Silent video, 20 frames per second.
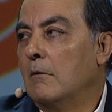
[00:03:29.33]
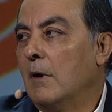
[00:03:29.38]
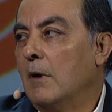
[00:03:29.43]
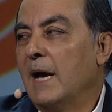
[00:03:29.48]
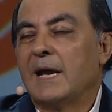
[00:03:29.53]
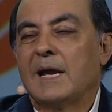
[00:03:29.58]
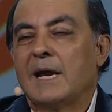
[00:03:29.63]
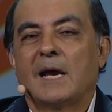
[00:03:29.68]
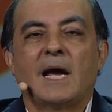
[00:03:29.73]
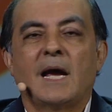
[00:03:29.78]

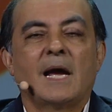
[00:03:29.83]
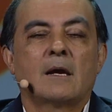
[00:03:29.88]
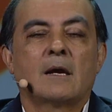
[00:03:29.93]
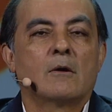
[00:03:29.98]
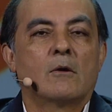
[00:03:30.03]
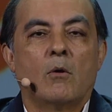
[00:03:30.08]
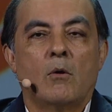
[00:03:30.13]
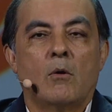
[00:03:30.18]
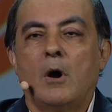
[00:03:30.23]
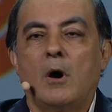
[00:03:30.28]
Right? And I
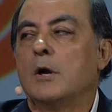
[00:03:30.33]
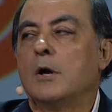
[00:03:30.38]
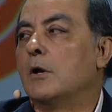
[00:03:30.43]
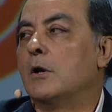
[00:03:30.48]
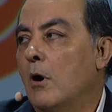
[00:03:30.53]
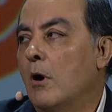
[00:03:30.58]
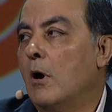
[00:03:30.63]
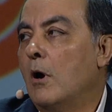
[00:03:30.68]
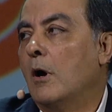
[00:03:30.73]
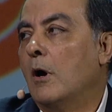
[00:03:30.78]
could go
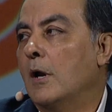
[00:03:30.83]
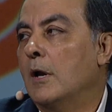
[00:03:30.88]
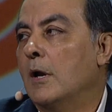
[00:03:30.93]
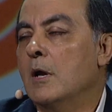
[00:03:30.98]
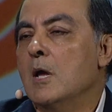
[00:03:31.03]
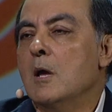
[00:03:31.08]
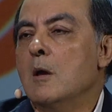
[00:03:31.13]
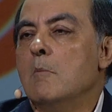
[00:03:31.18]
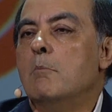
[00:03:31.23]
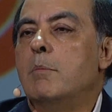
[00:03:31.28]
on,
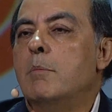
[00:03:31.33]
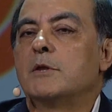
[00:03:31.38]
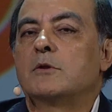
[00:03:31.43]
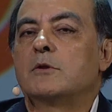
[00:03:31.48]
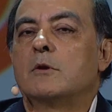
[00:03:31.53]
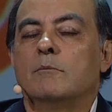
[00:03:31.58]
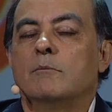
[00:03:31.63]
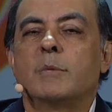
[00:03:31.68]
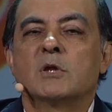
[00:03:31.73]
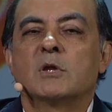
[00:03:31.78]
but
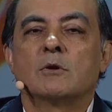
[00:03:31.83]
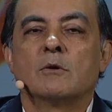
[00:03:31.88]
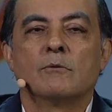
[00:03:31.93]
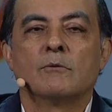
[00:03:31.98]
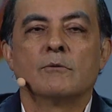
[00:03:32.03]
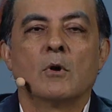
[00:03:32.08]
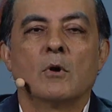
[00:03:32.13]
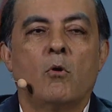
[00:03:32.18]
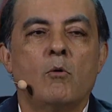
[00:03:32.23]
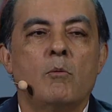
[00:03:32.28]

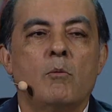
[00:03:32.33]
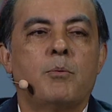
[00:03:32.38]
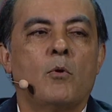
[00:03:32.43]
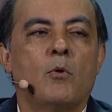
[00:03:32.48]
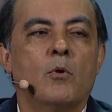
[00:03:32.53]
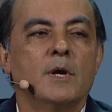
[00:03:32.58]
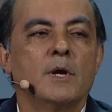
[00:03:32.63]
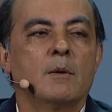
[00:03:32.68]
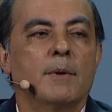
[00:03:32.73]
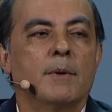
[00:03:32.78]
the whole
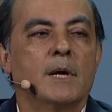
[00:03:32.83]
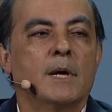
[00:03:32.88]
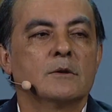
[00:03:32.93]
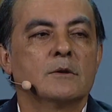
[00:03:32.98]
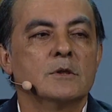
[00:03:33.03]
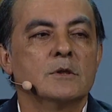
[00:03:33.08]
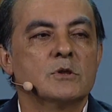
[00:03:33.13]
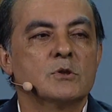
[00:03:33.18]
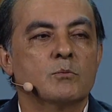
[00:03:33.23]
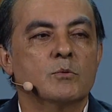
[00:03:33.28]
point
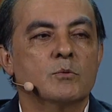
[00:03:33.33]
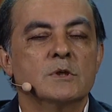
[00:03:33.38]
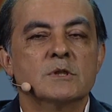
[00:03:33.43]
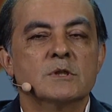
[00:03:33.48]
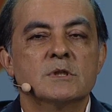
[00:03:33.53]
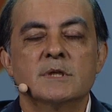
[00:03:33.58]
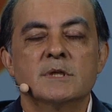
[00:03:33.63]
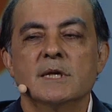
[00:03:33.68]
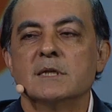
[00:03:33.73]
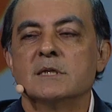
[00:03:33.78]
about this
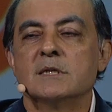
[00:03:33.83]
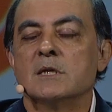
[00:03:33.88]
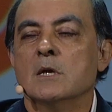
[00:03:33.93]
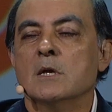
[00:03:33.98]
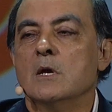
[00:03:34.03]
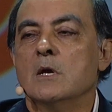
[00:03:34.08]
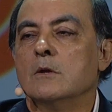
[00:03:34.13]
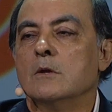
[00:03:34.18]
was that